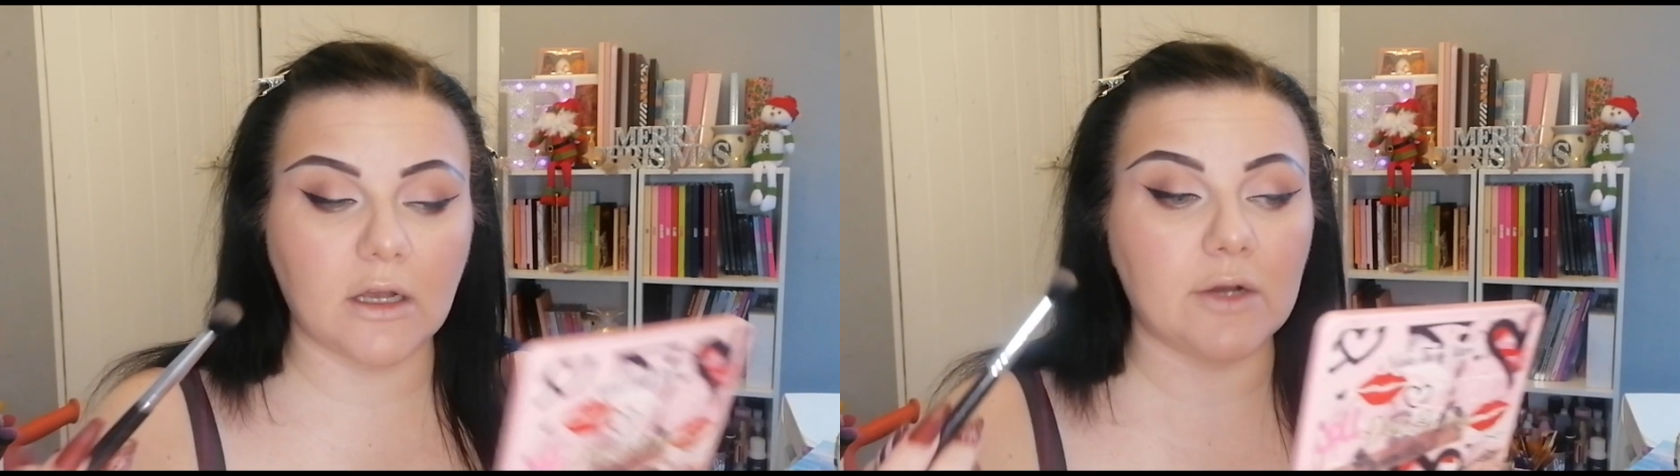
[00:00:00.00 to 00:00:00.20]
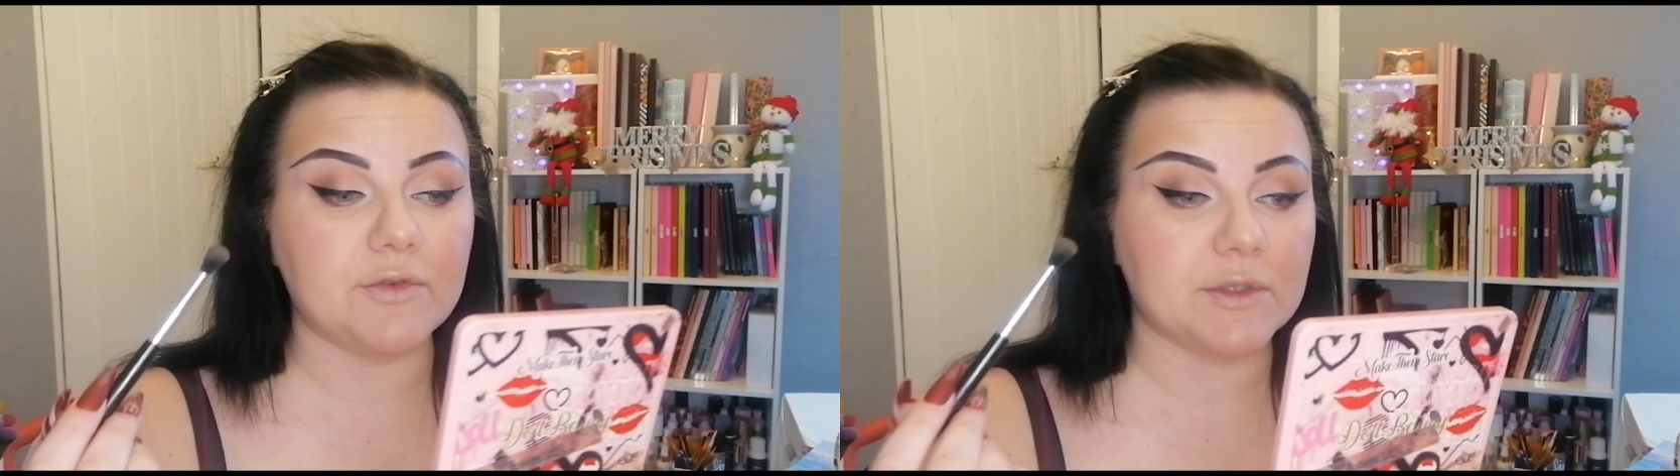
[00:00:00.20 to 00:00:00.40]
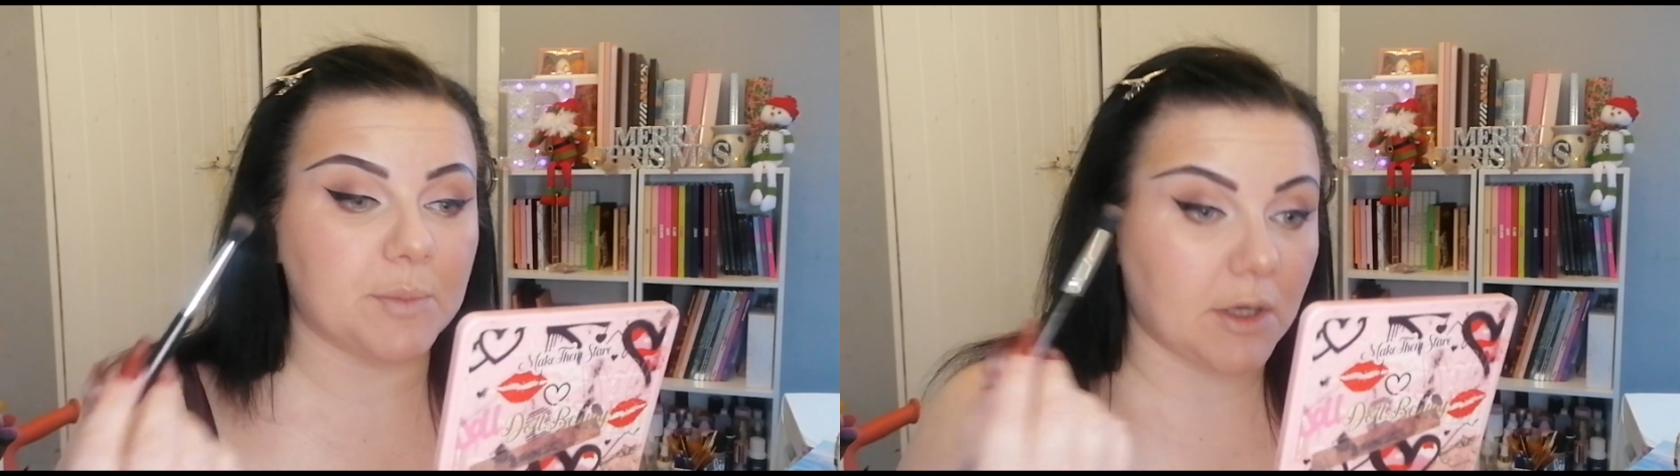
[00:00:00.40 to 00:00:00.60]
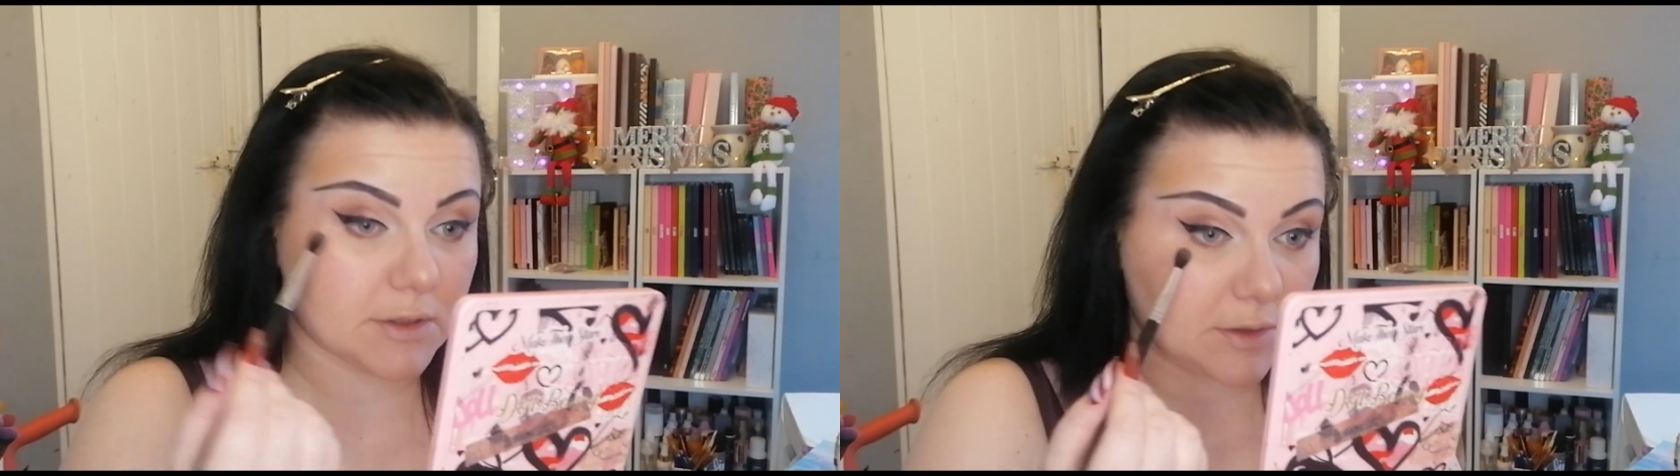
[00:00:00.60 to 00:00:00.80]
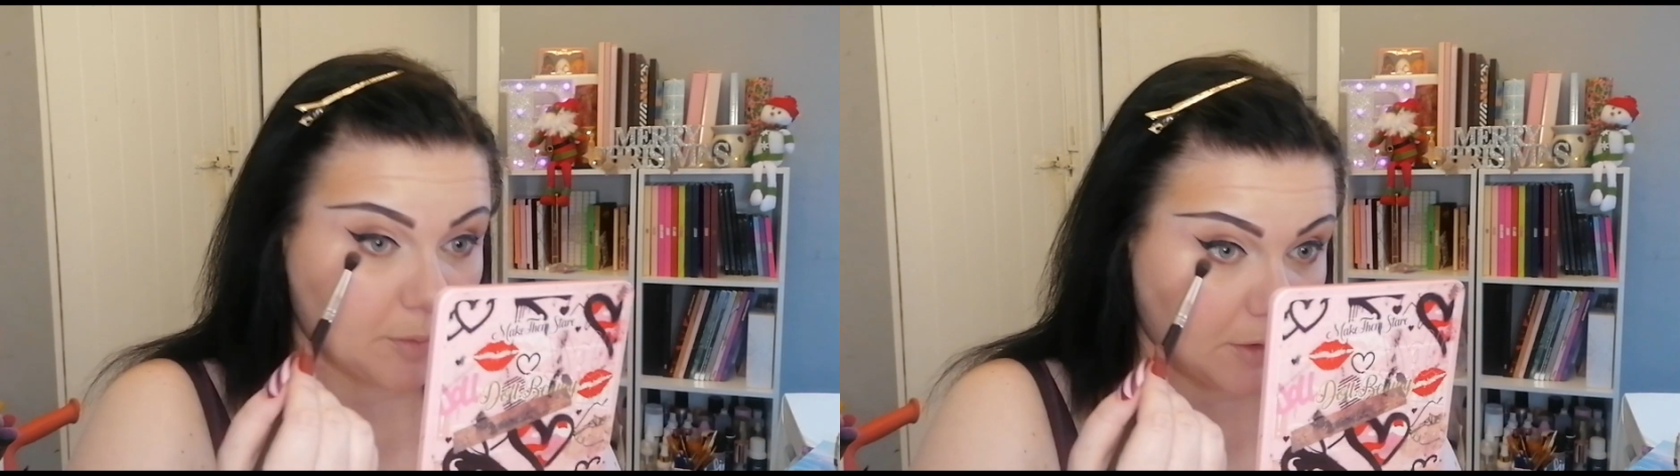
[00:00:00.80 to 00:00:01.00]
off as
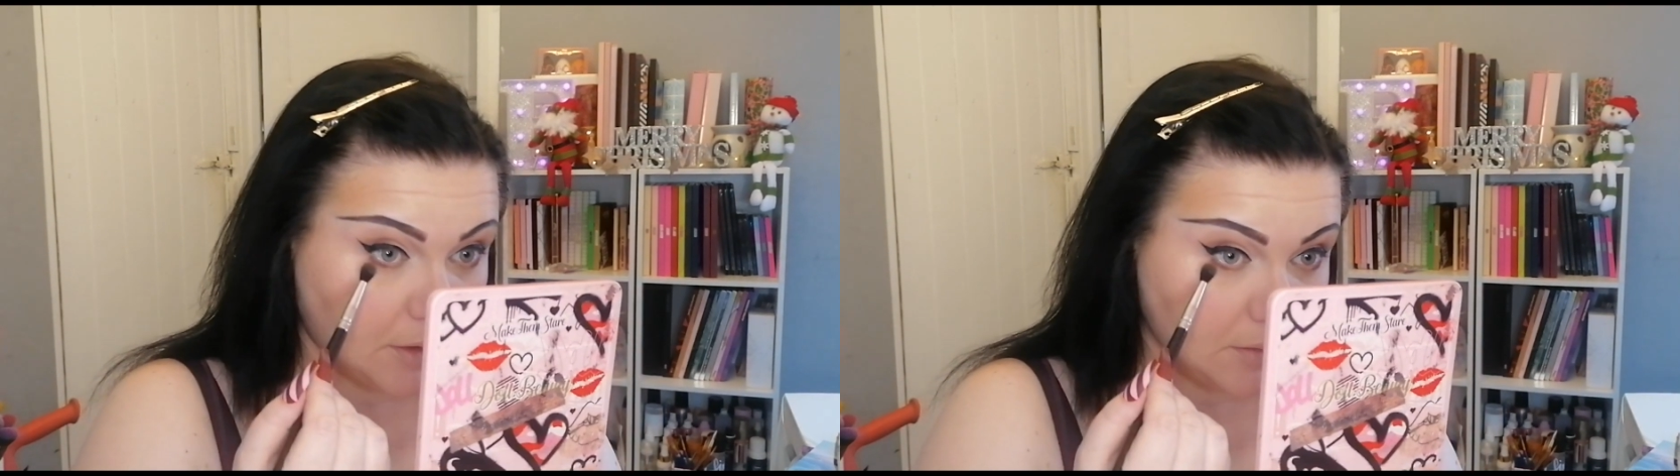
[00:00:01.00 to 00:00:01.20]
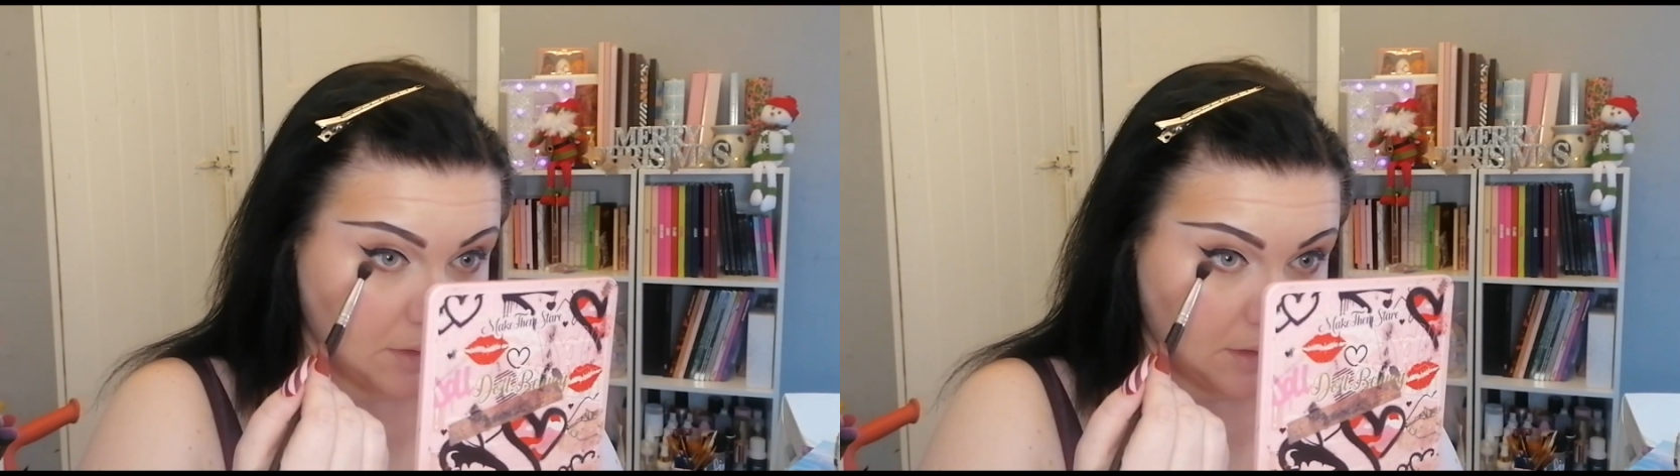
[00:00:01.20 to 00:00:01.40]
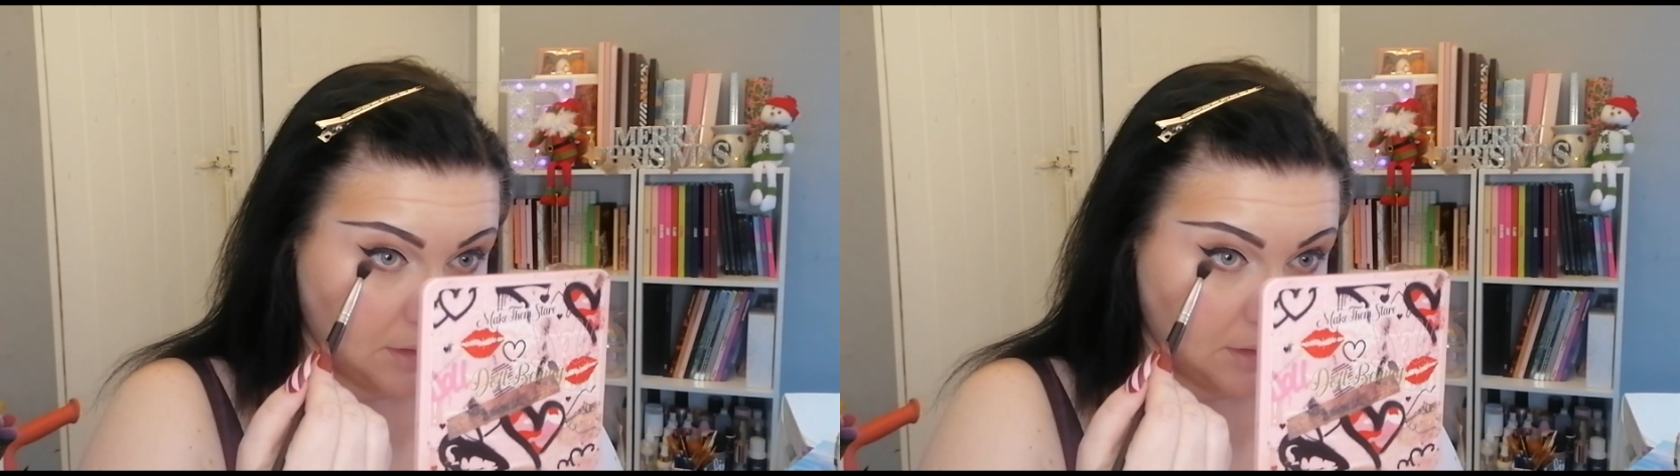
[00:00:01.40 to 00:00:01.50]
possible.